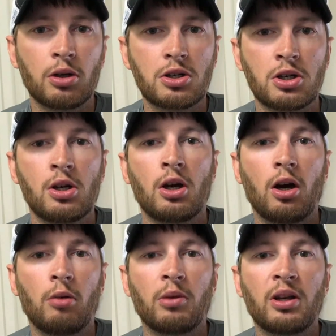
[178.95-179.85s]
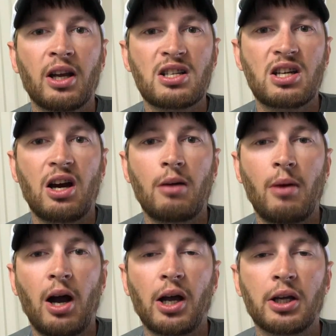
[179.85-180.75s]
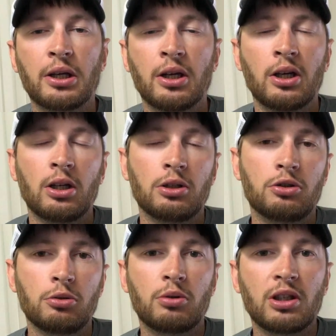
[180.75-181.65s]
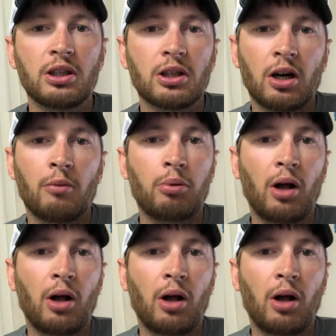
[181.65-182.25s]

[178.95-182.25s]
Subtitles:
which the next time I do the